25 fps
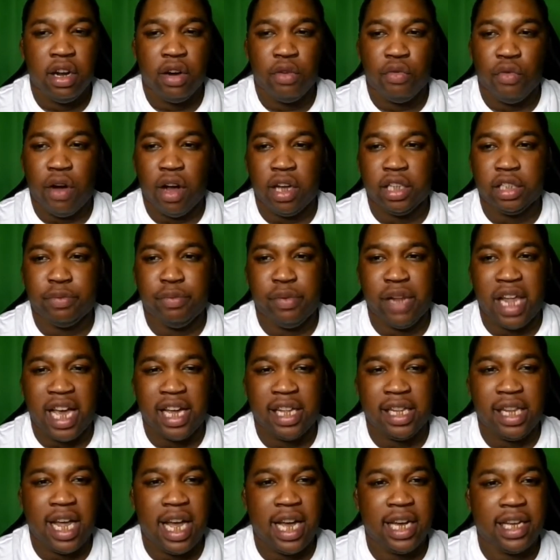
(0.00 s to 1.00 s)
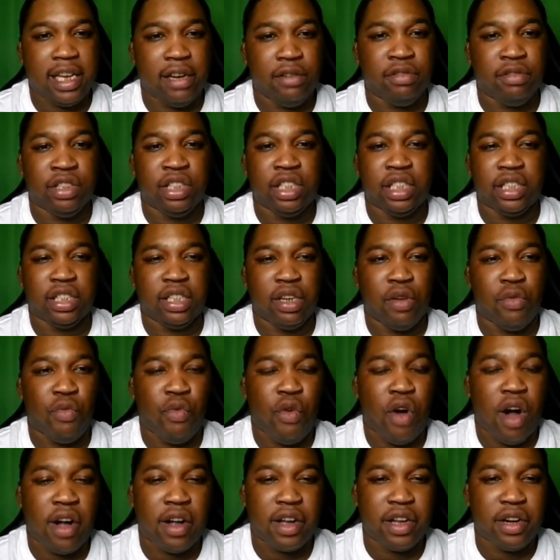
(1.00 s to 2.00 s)
Ross Blacklock was just a
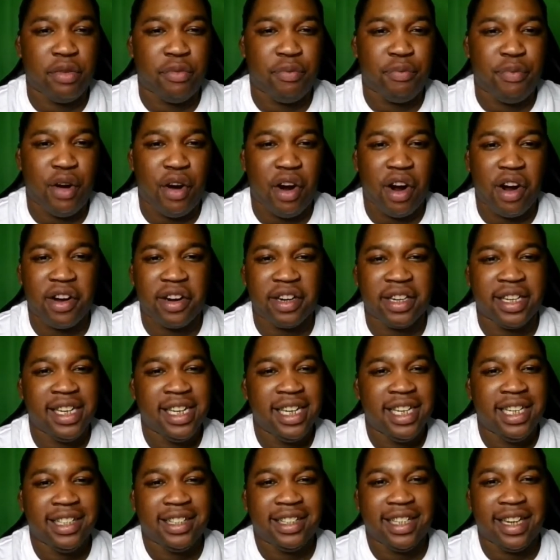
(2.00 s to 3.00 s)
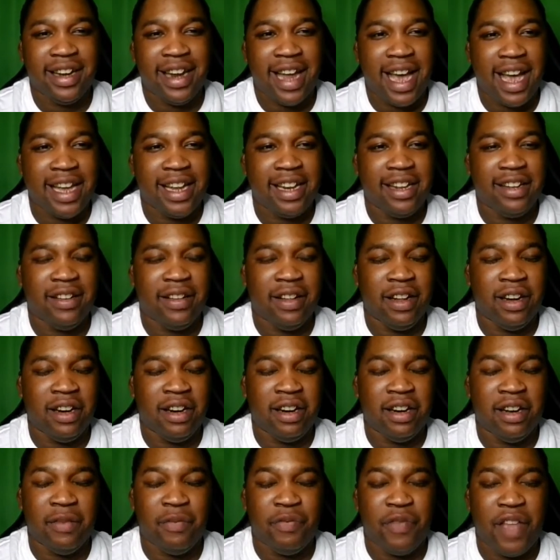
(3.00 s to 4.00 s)
walking apart tonight.
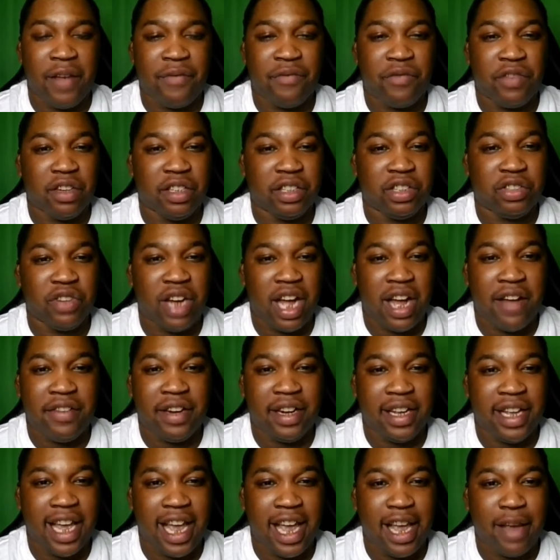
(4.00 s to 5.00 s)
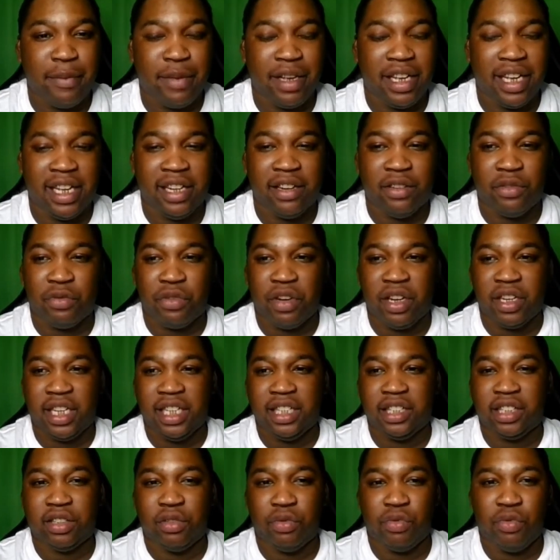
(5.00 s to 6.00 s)
Uh, that first drive of the game in a,
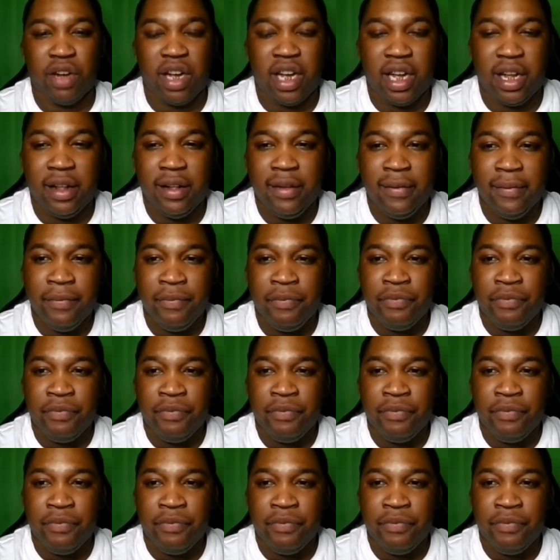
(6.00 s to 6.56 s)
against the run.